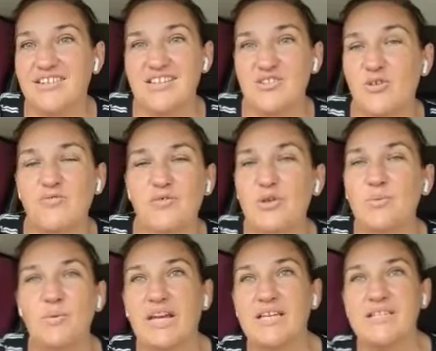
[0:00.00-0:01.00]
There's no
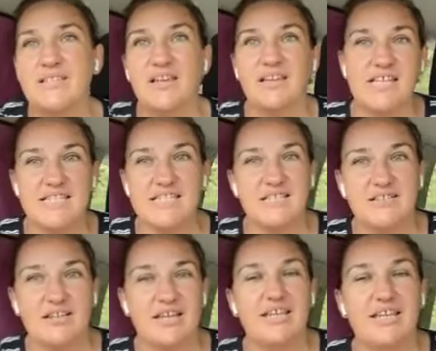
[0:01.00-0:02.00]
food waste. There's
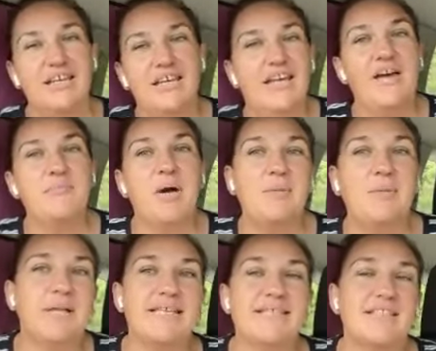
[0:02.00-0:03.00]
at my
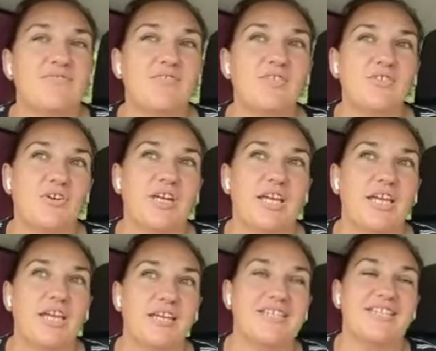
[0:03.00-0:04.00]
place, if you don't
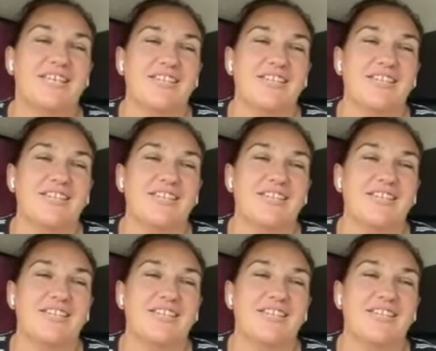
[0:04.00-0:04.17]
eat it,